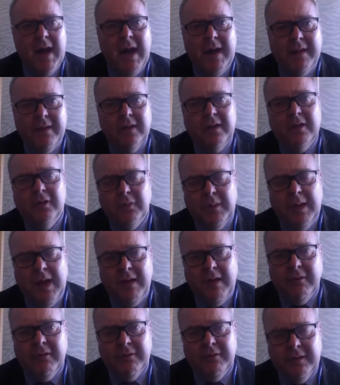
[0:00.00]
either because we
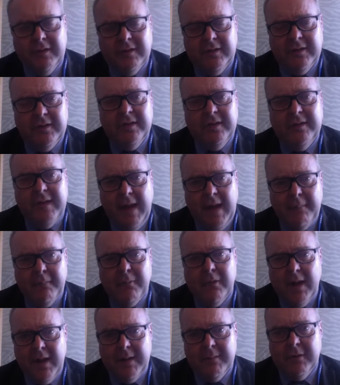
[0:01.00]
haven't visited their
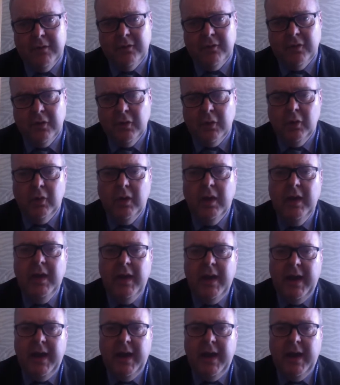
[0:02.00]
primary school